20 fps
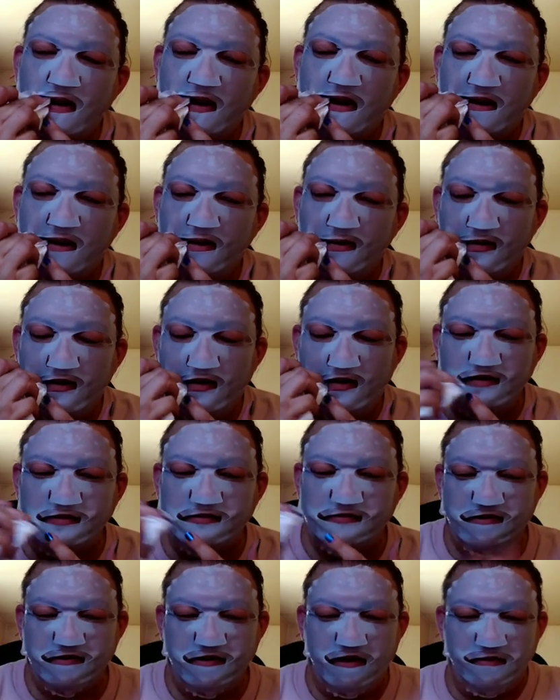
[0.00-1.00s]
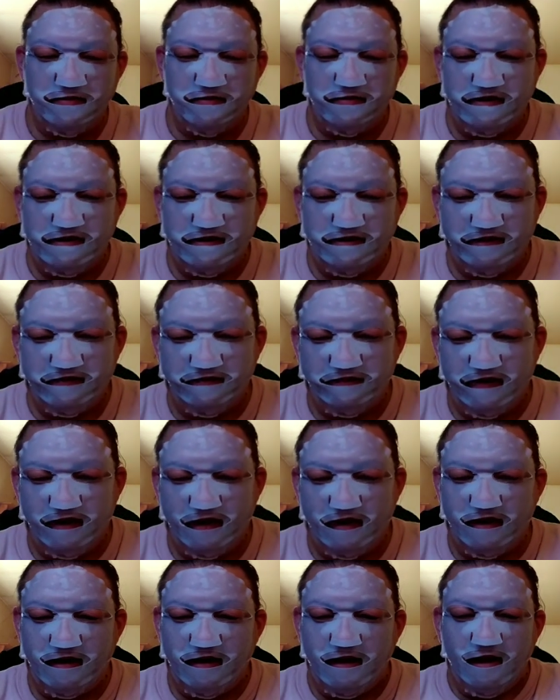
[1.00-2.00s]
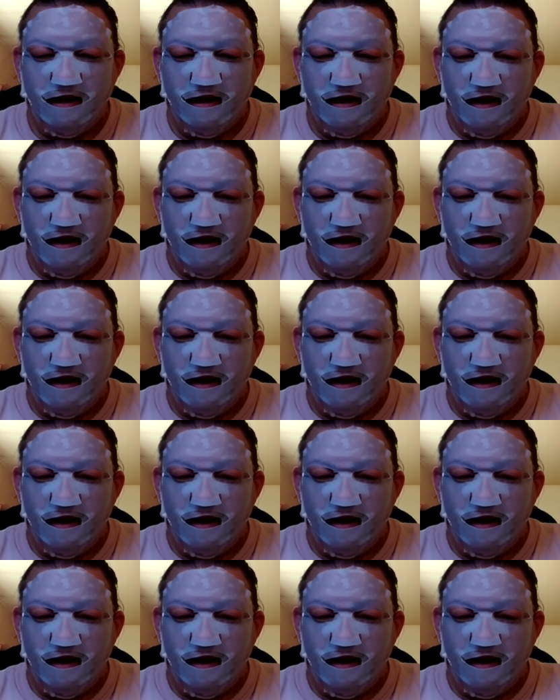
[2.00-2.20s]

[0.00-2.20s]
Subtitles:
Anyway, so I redid that.